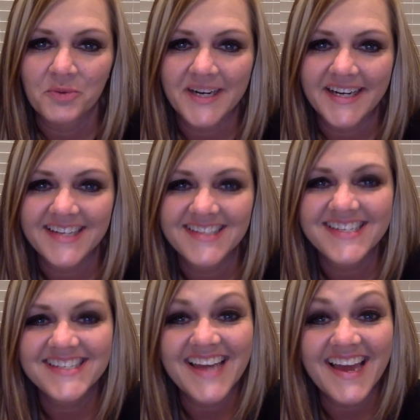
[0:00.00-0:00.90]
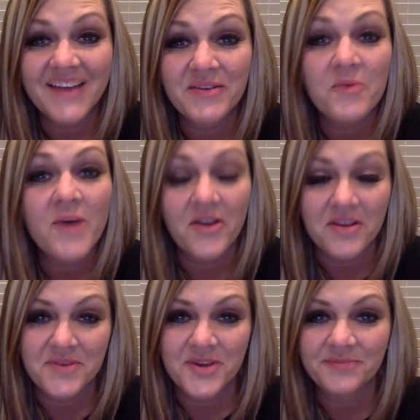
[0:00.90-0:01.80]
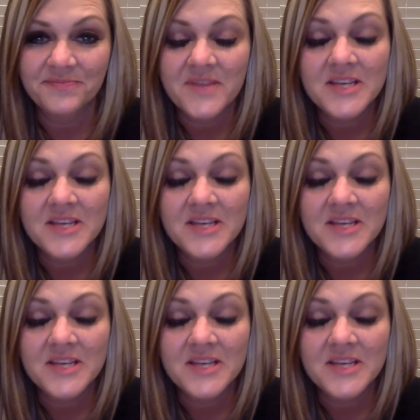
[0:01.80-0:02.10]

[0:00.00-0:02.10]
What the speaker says: Worldwide. Today, I want to welcome you,